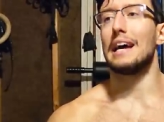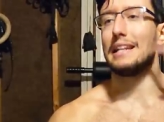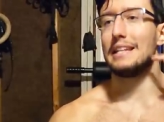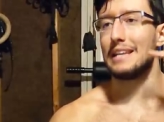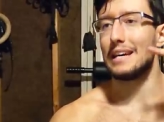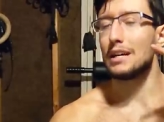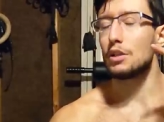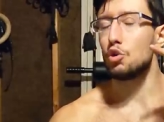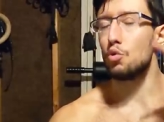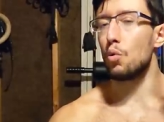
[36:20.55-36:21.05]
And
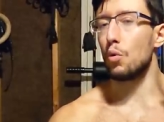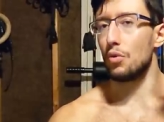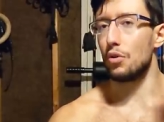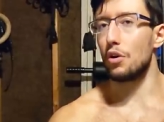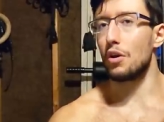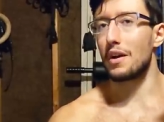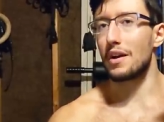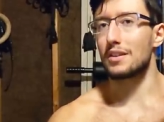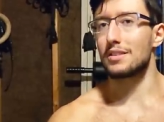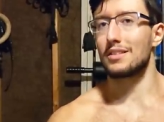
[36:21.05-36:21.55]
yet you will
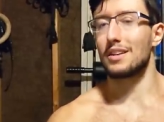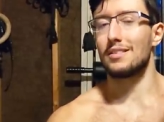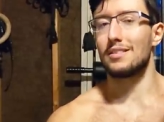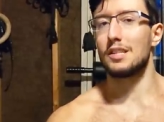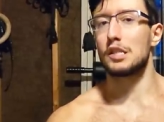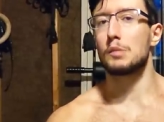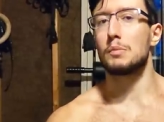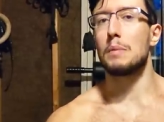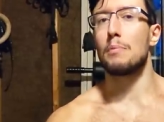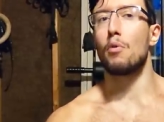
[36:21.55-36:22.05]
notice that
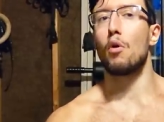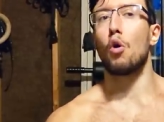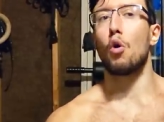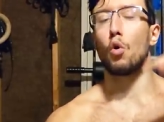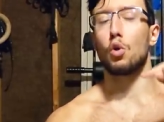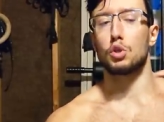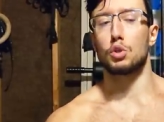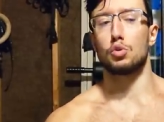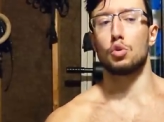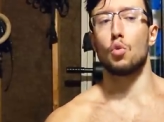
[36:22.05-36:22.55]
these people are
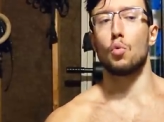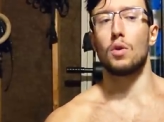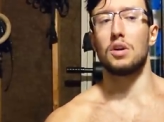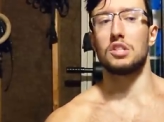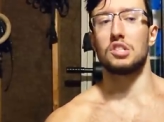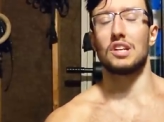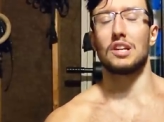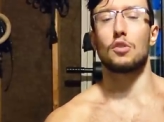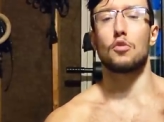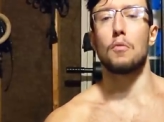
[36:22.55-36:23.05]
also the
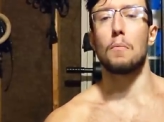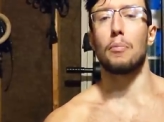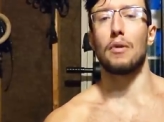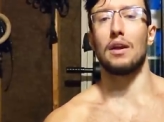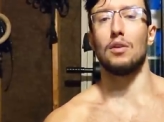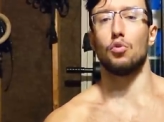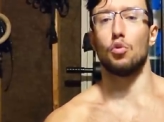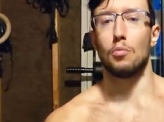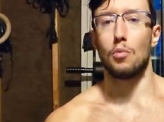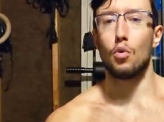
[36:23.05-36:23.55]
ones that
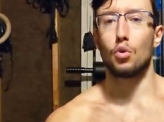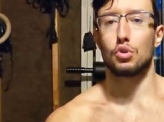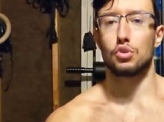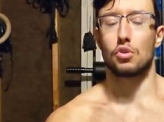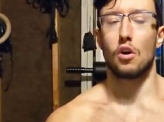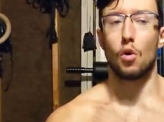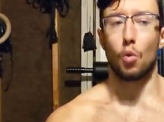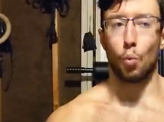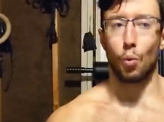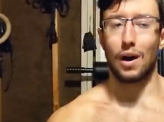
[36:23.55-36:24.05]
complain the
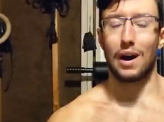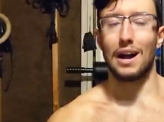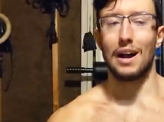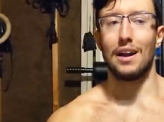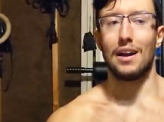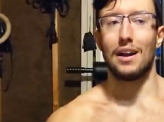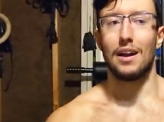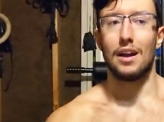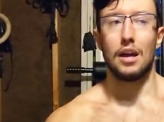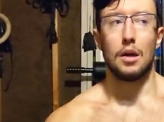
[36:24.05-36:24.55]
most.
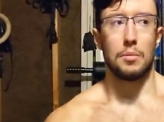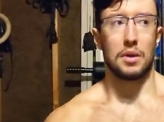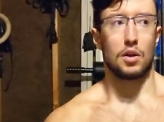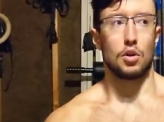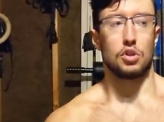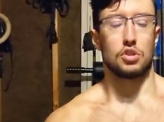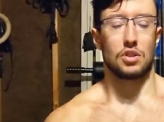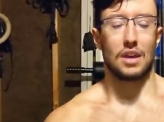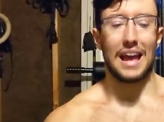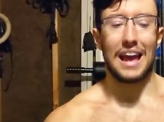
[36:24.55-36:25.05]
Why?
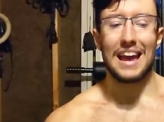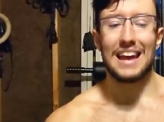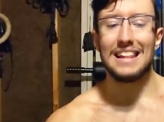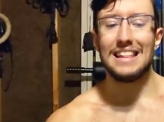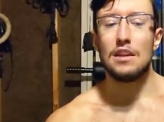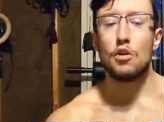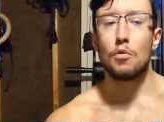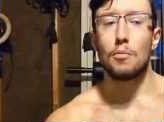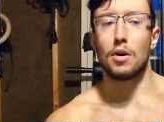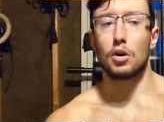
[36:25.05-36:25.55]
Because
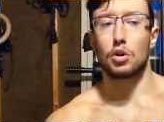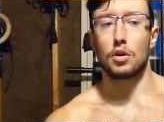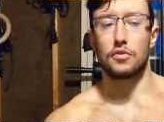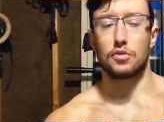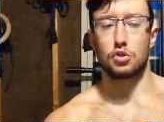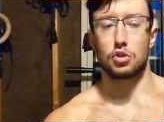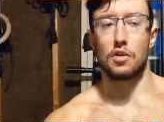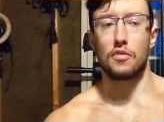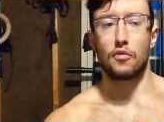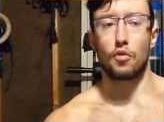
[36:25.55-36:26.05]
any amount of
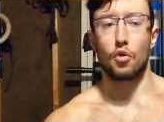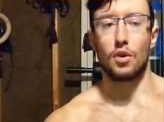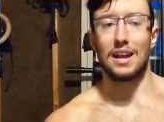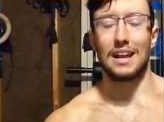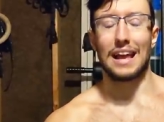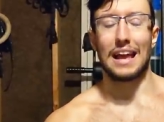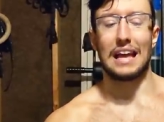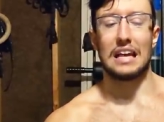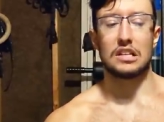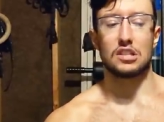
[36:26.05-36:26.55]

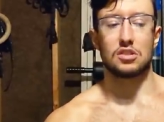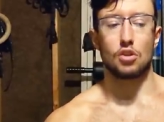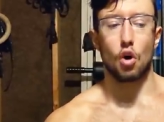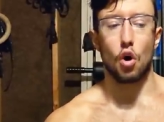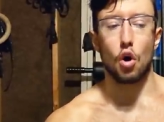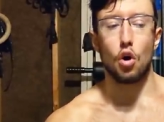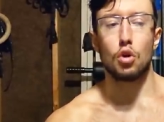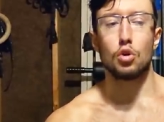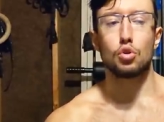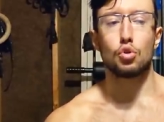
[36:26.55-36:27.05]
suffering is
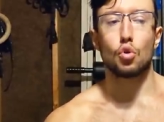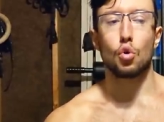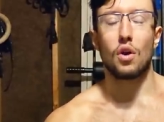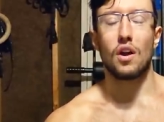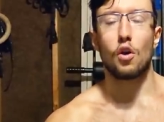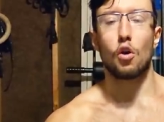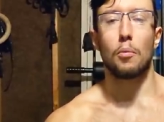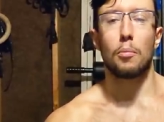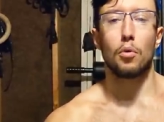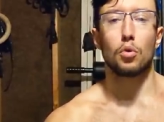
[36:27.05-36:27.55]

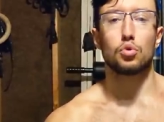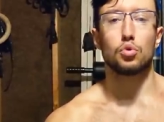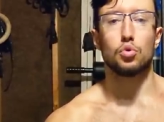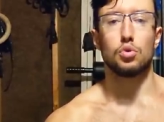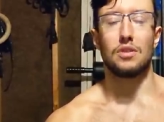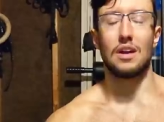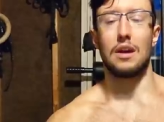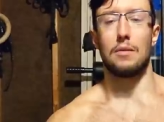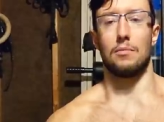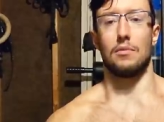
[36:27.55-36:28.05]
intolerable to
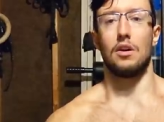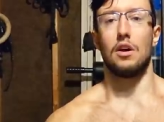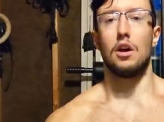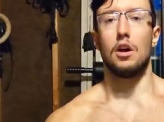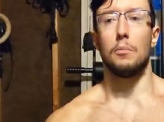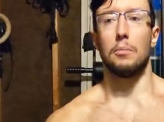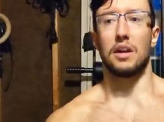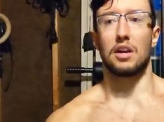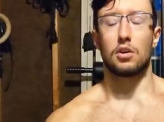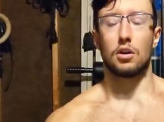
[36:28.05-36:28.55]
them,
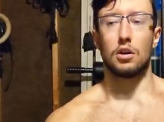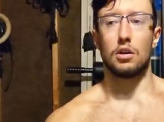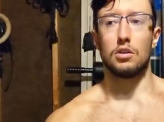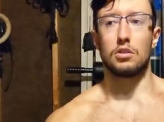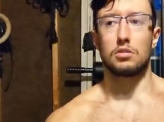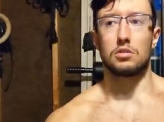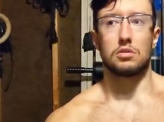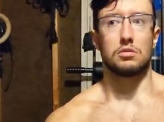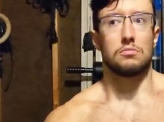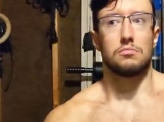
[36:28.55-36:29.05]

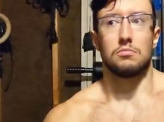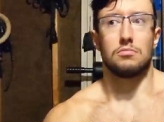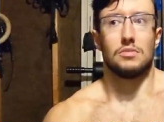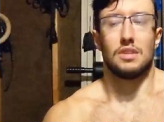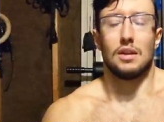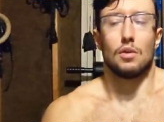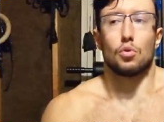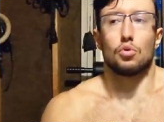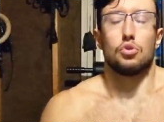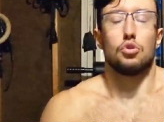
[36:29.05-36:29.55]
because
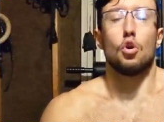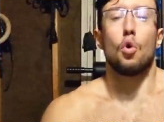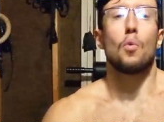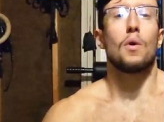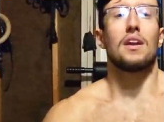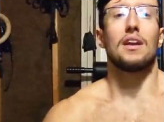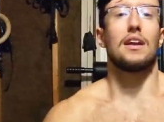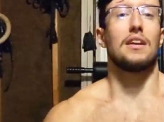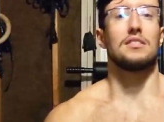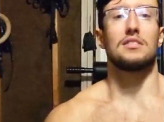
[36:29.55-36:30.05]
they don't know
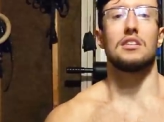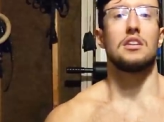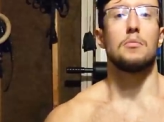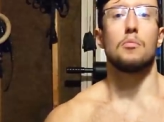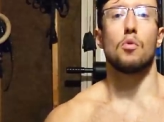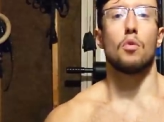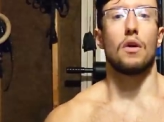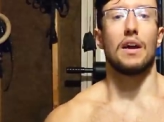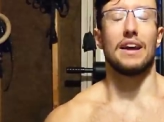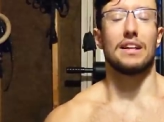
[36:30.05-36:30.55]
what it is
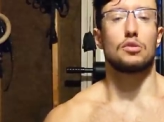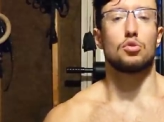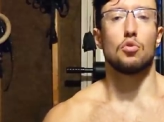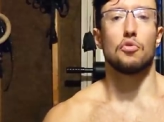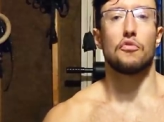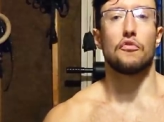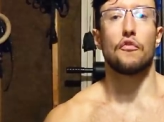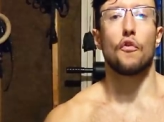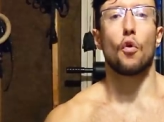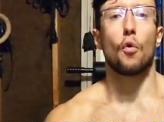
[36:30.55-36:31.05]
anymore. It's
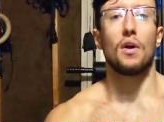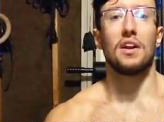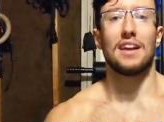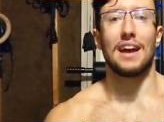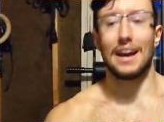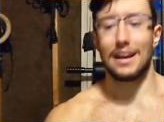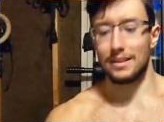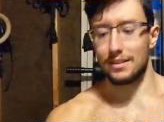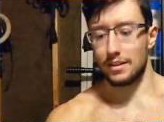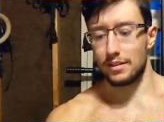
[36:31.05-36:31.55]
a foreign
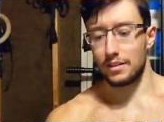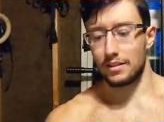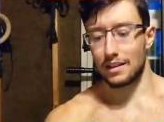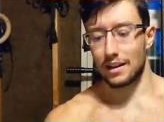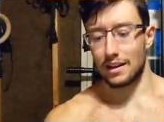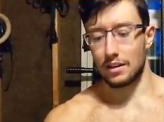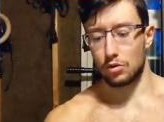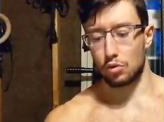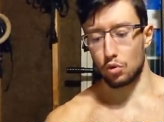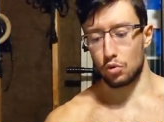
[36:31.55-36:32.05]
entity
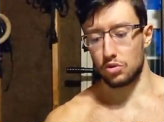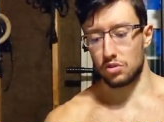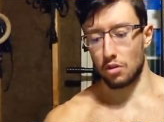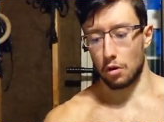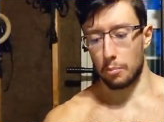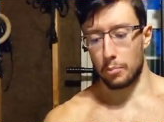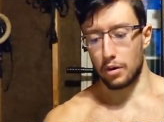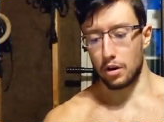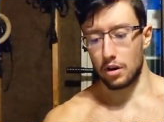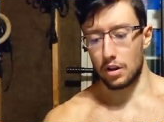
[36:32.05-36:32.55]
that enters
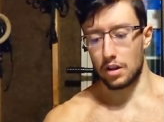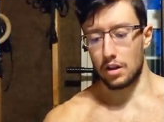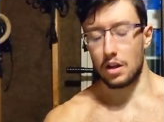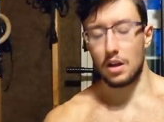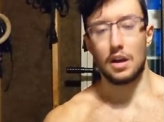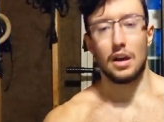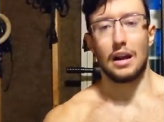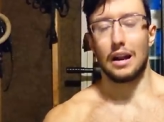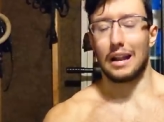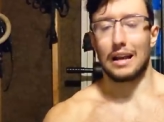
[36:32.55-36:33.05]
their body,
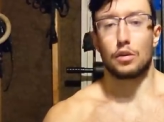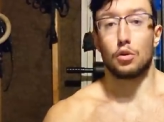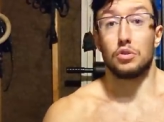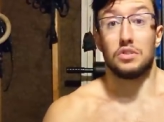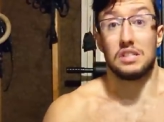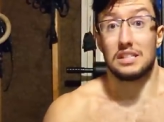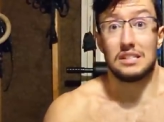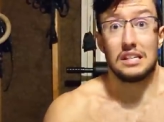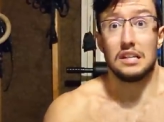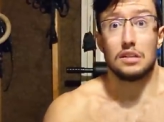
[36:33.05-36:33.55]
like a
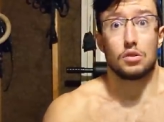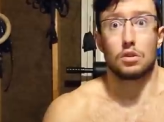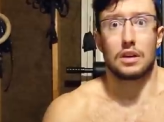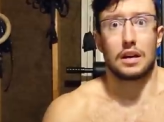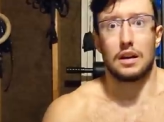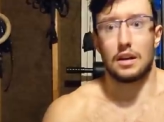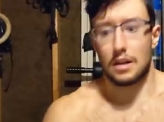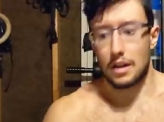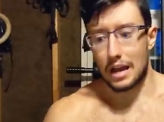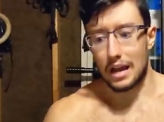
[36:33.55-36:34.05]
disease
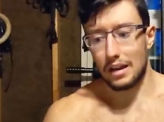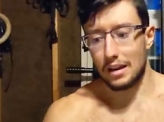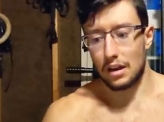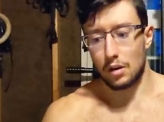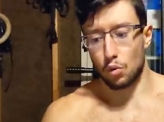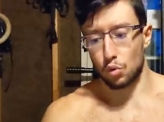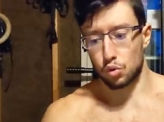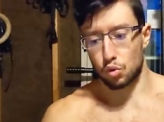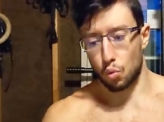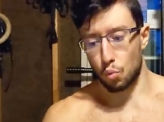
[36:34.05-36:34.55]
again, and they
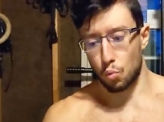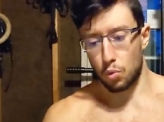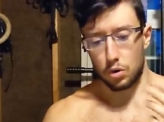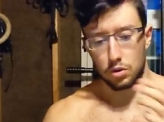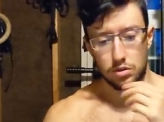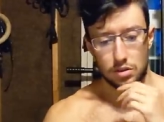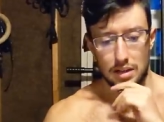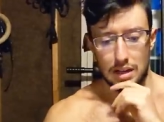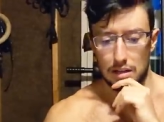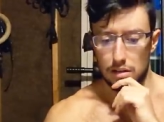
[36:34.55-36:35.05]
don't
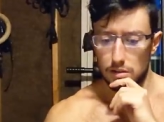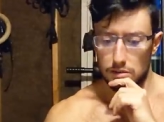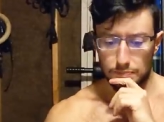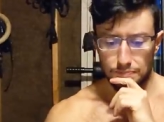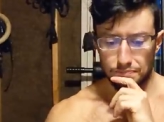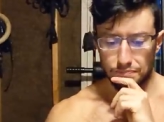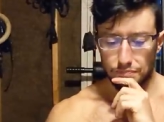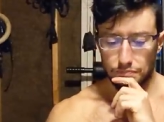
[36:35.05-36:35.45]
want that.